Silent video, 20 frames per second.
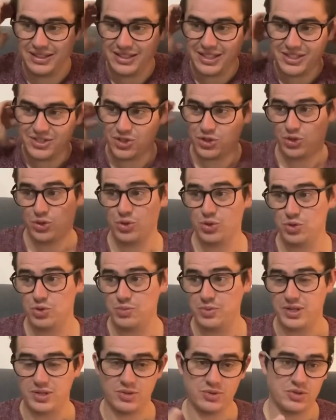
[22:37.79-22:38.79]
that's true,
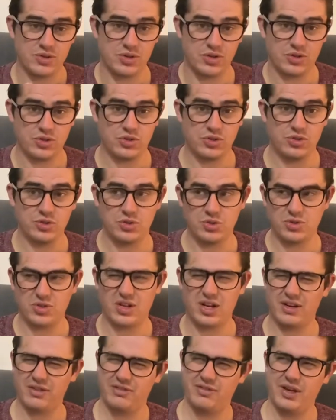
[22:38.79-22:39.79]
but that's also not true. It's also
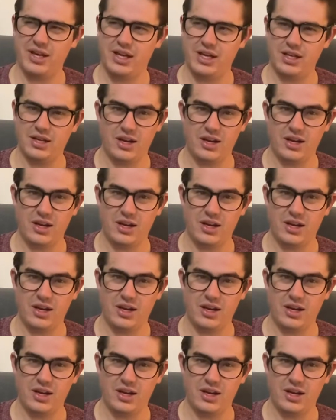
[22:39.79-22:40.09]
kind of vague.